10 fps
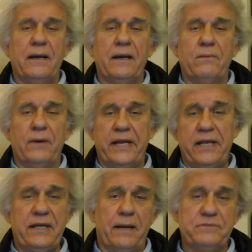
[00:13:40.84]
What
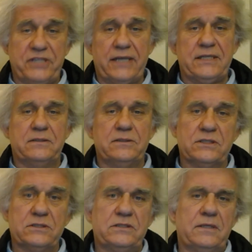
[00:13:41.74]
he objected to
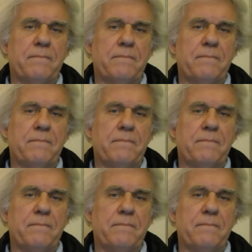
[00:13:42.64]
is